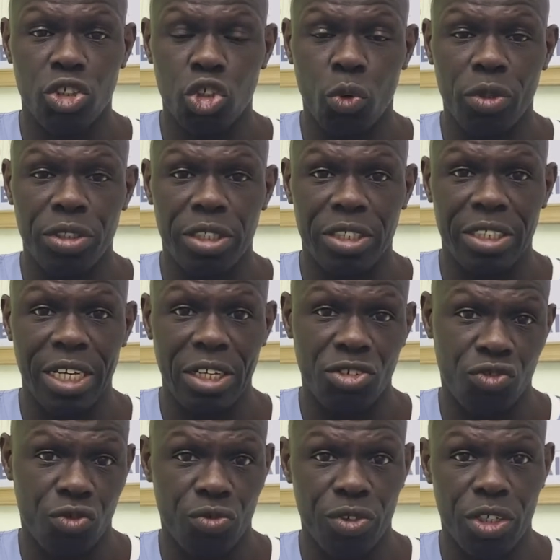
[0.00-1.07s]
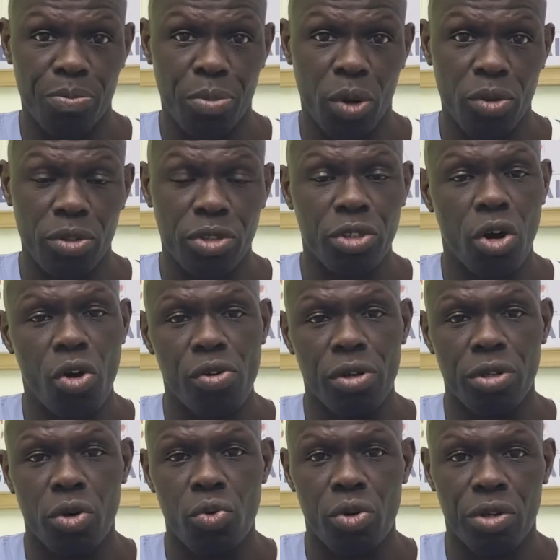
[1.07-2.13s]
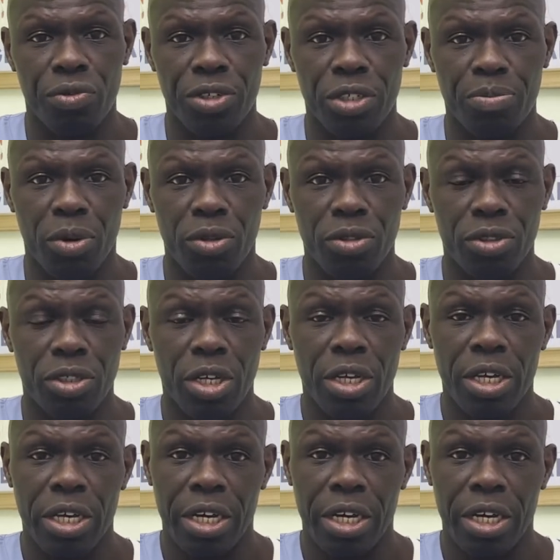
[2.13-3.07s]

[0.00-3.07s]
do you want a central response or a local response?